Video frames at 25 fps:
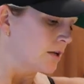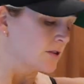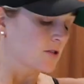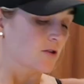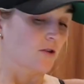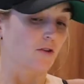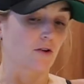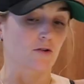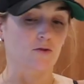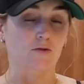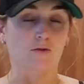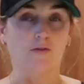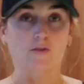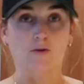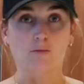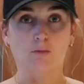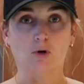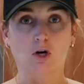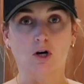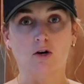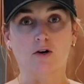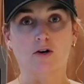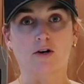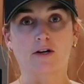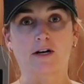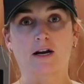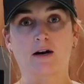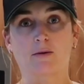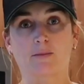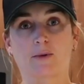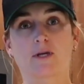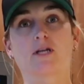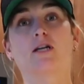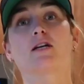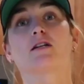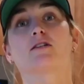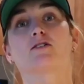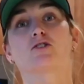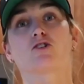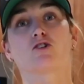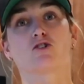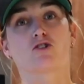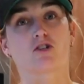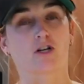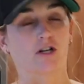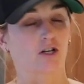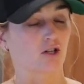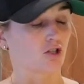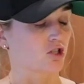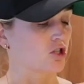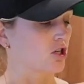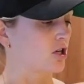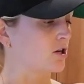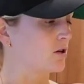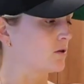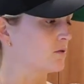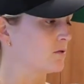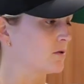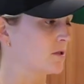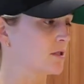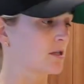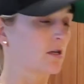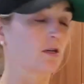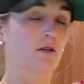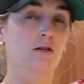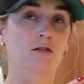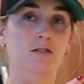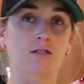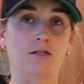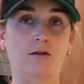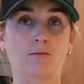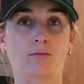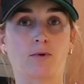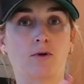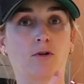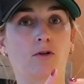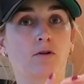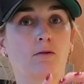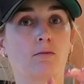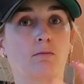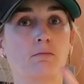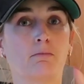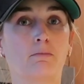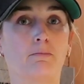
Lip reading: So those are from Kroger. Now I'm gonna get into Trader Joe's. Simple